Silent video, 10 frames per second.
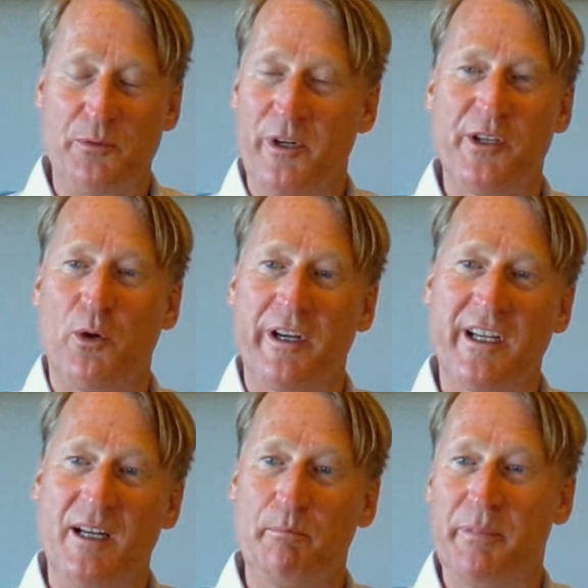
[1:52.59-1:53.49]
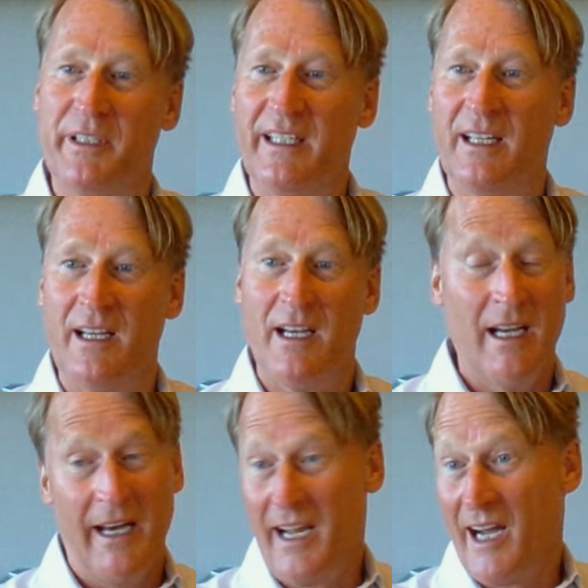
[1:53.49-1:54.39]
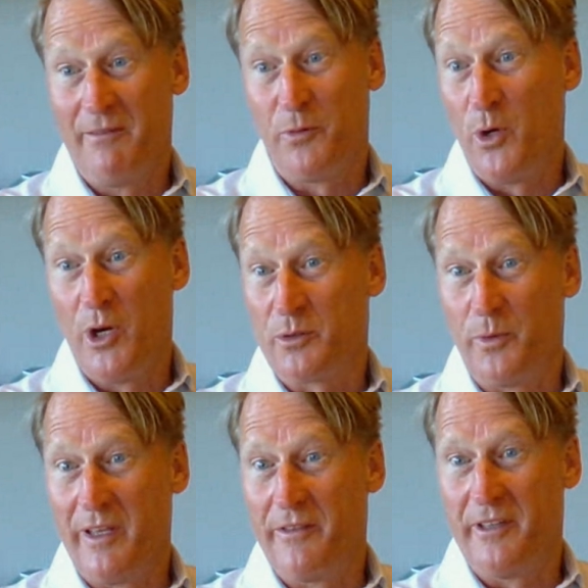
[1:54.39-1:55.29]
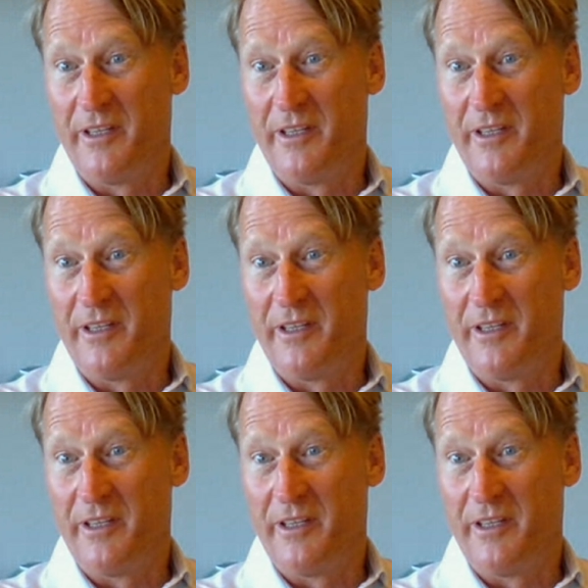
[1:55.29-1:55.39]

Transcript: We're a Nordic company, and I've worked with